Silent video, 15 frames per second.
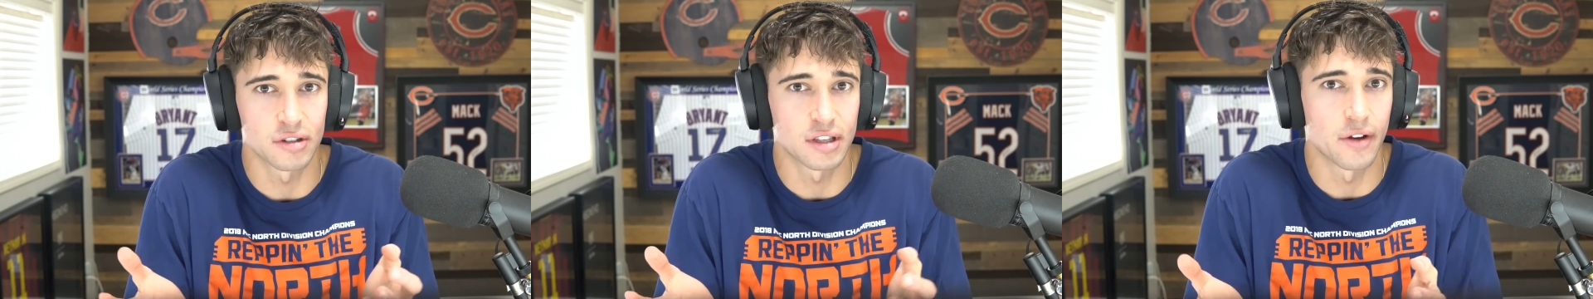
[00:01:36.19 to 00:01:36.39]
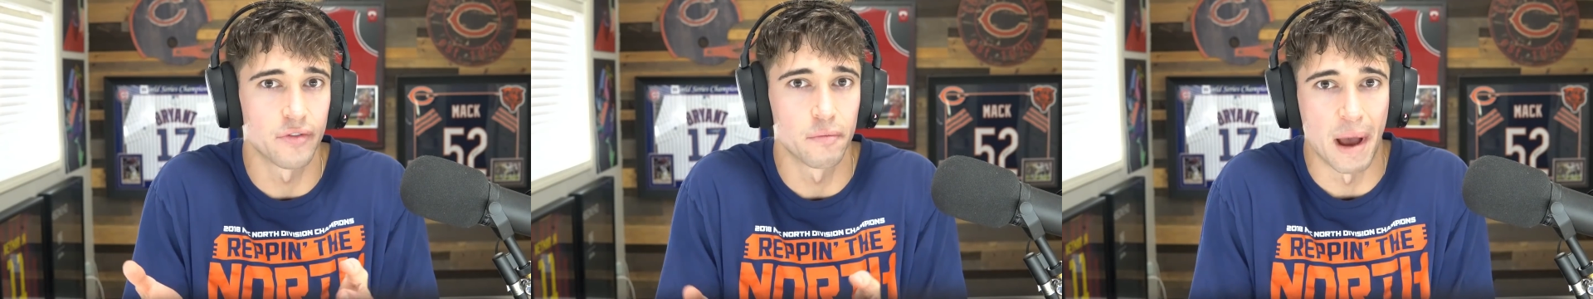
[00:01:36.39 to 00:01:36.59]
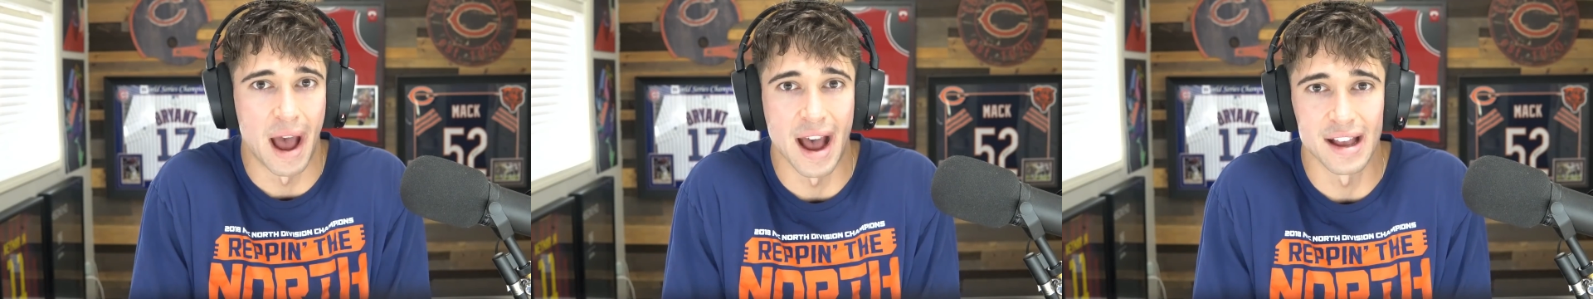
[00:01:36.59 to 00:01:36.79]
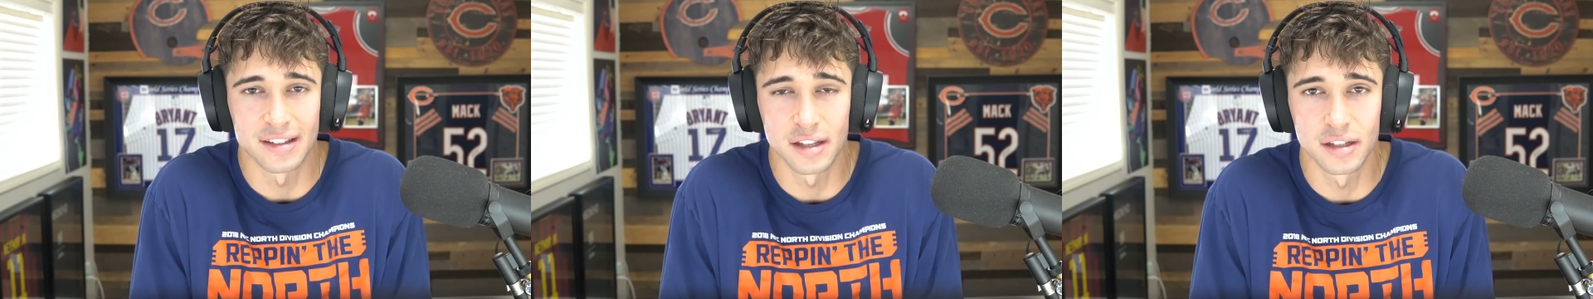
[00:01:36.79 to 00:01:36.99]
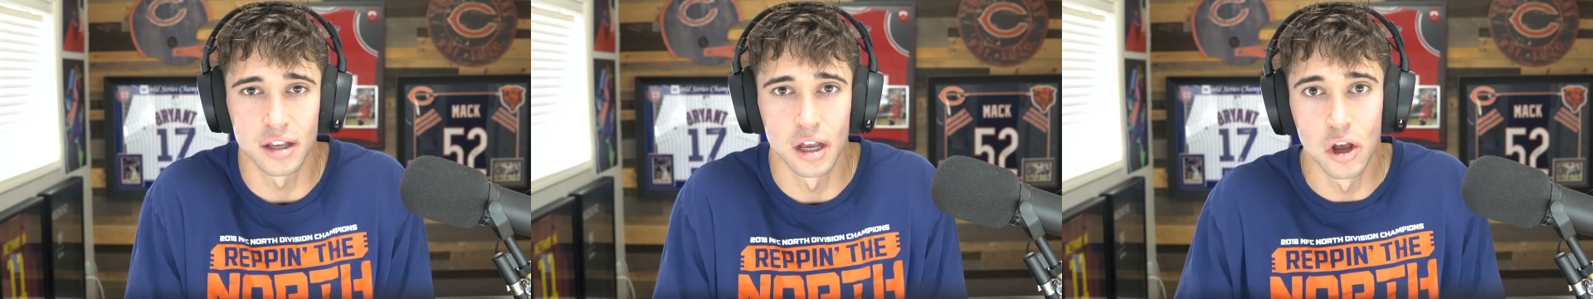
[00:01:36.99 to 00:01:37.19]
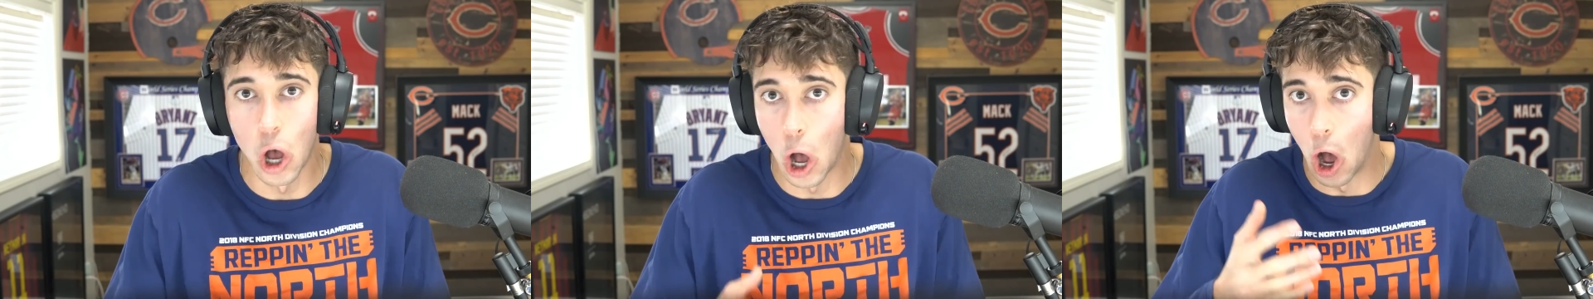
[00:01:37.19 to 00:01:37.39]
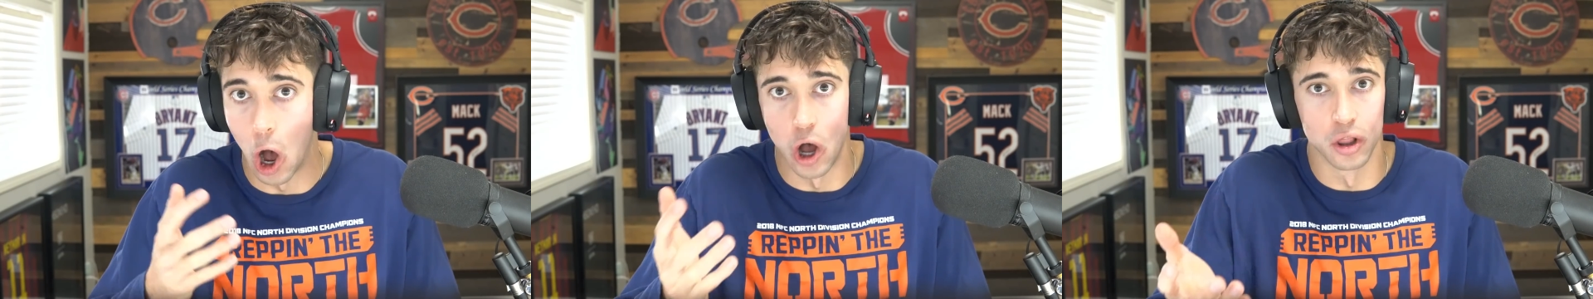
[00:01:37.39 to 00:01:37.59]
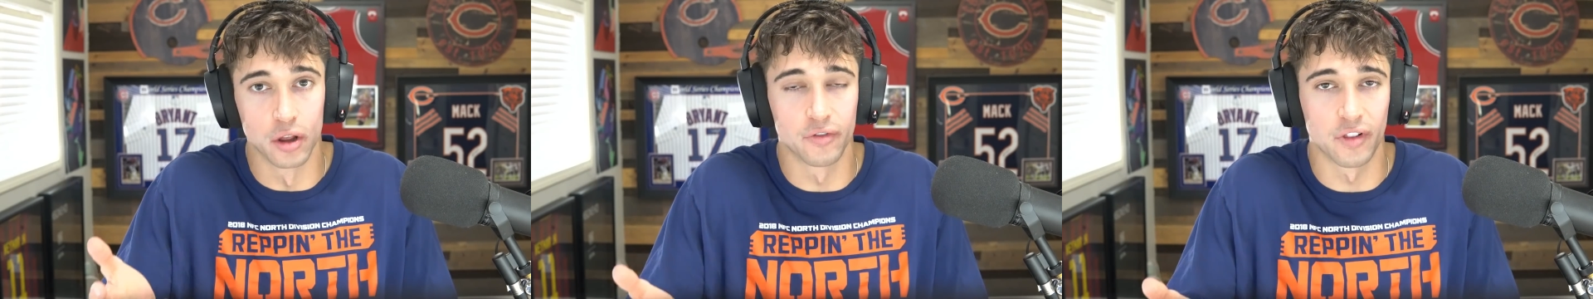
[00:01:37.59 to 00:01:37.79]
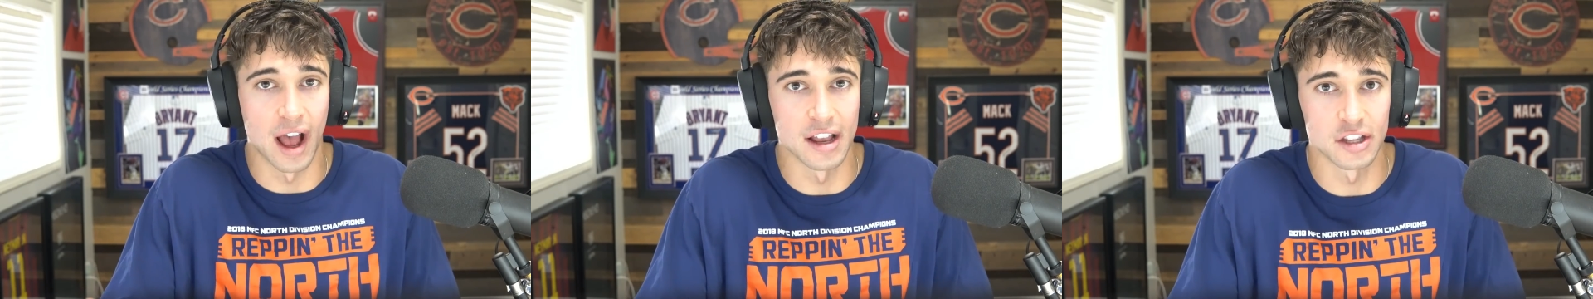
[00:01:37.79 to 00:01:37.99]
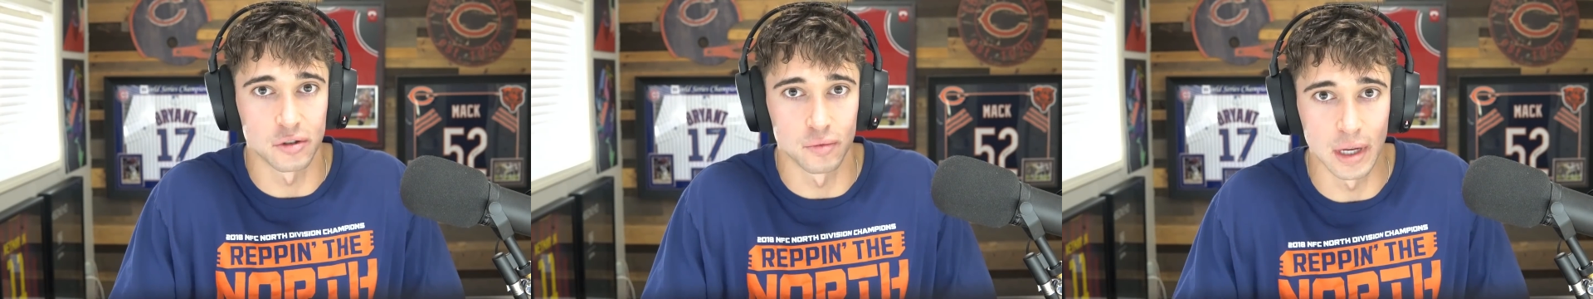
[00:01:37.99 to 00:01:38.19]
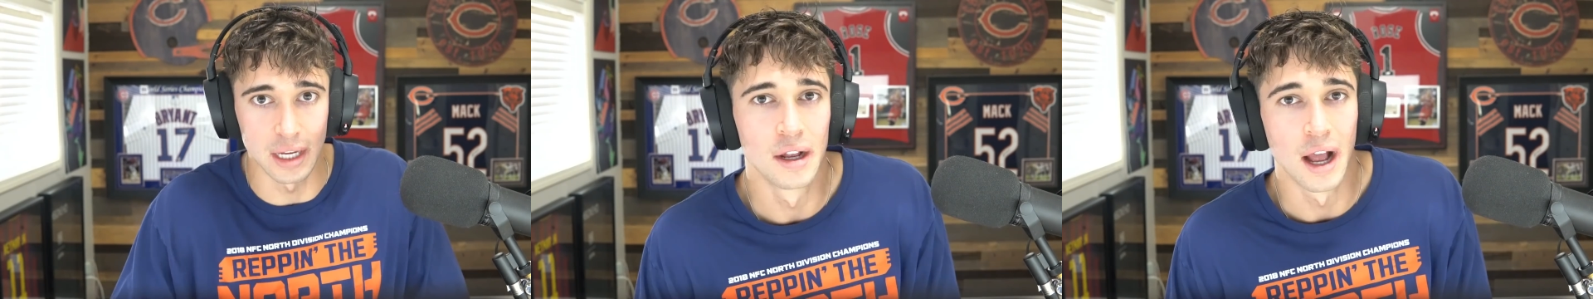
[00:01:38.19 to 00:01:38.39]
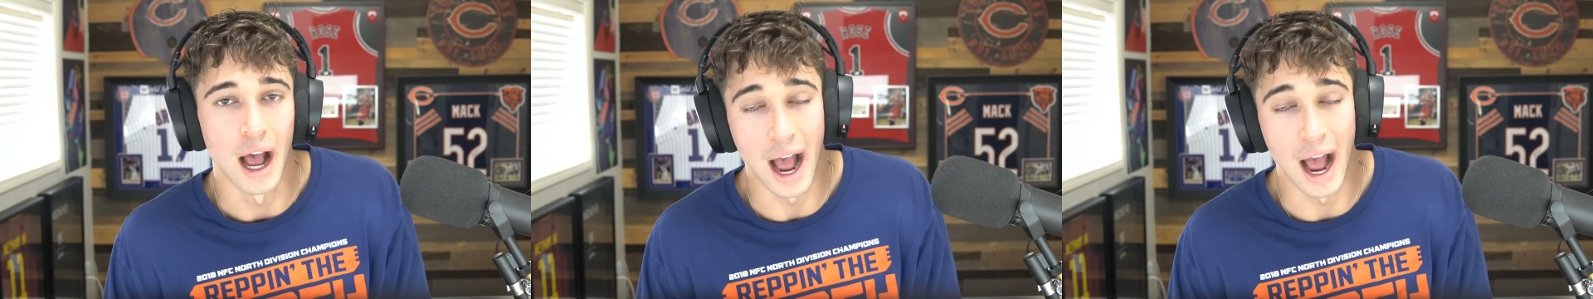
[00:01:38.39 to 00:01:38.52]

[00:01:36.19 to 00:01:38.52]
seven passes all of last week.